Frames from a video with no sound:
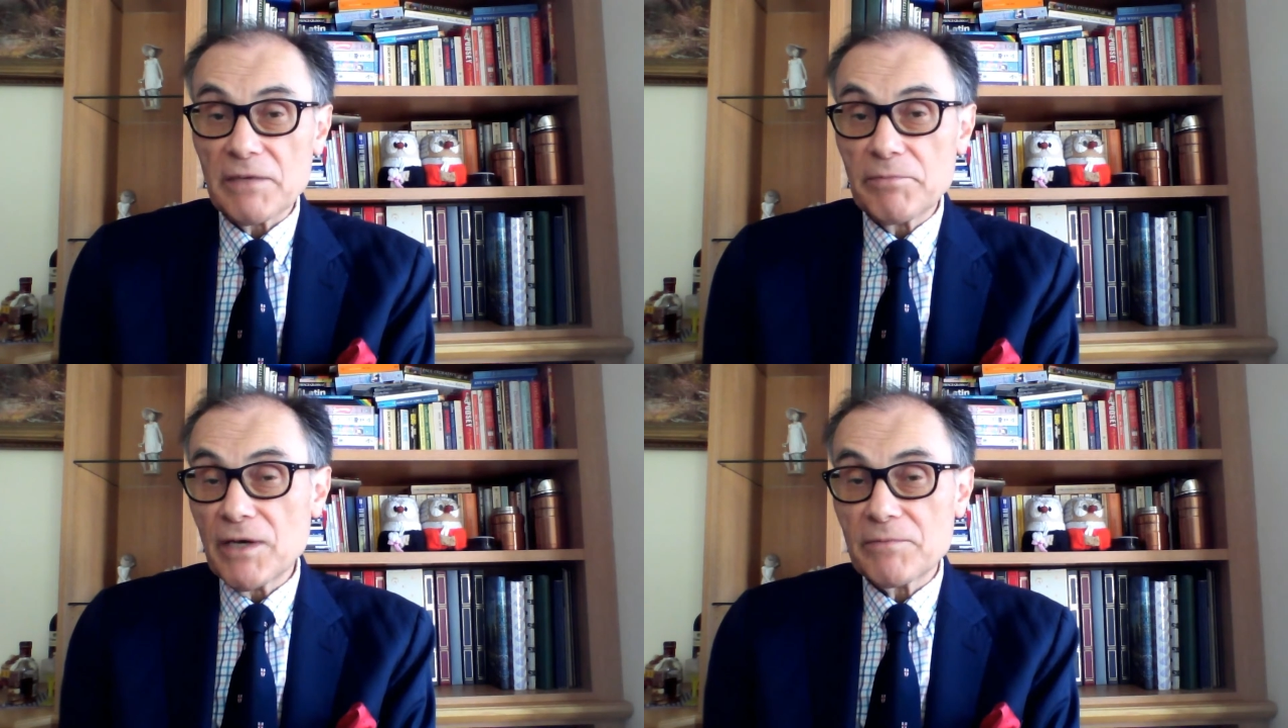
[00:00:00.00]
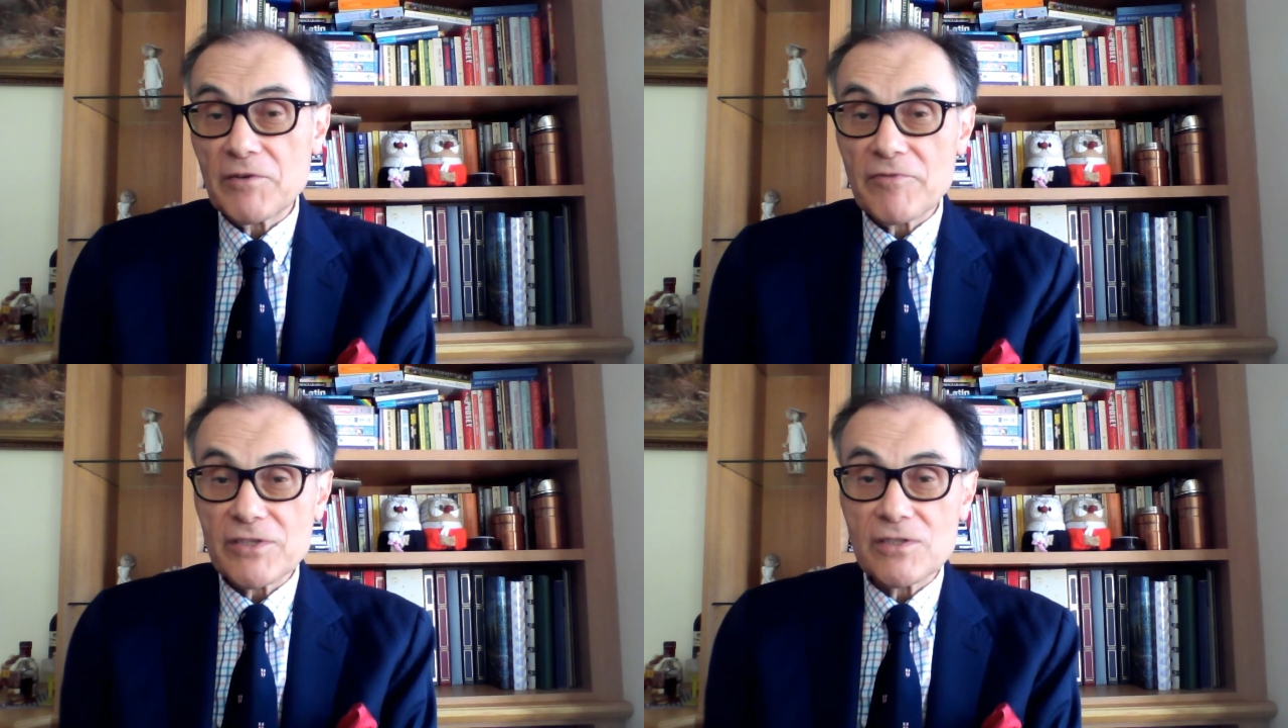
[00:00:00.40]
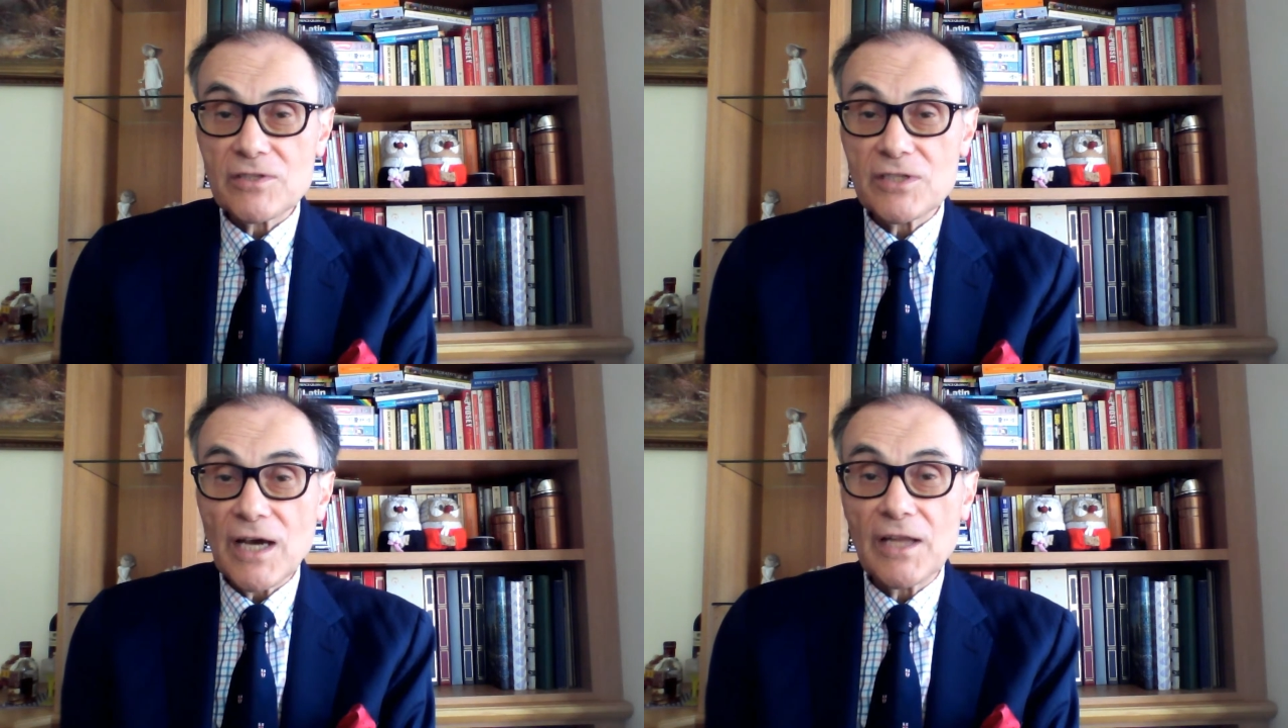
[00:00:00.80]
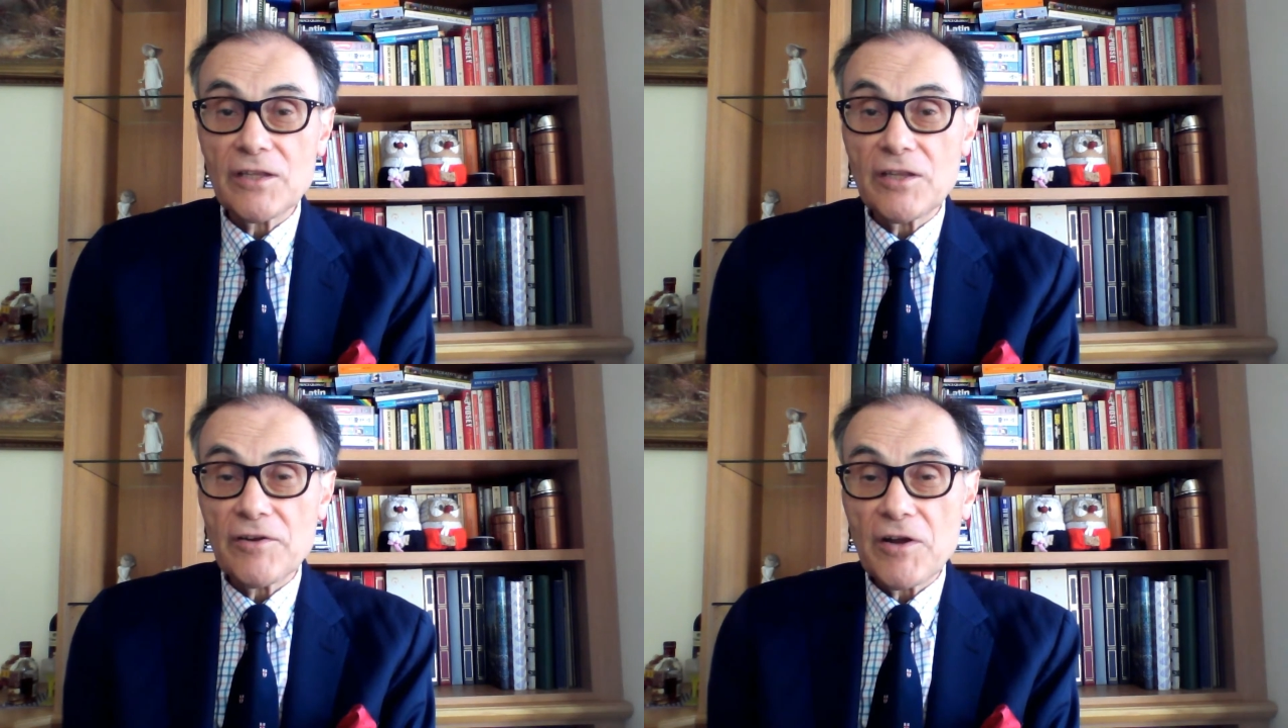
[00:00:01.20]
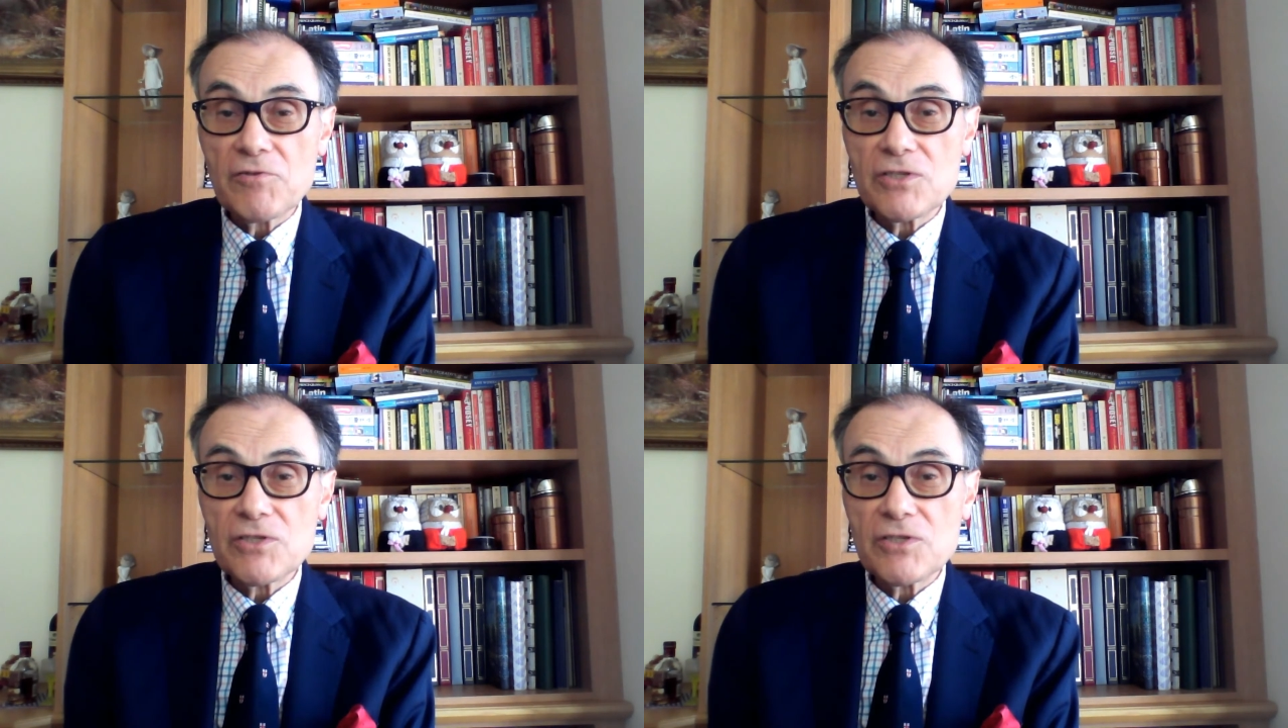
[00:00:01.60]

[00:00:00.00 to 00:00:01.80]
permanent residency, under their own